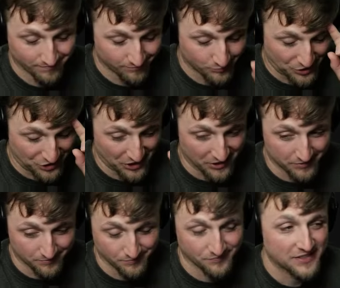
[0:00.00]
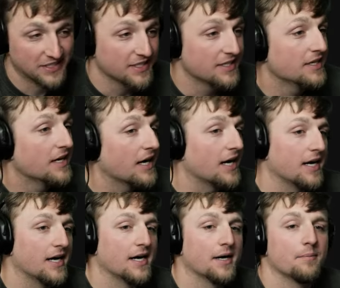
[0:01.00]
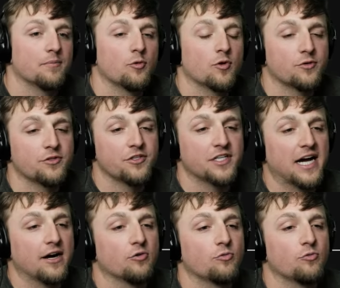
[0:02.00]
Appreciate it. What are we doing now?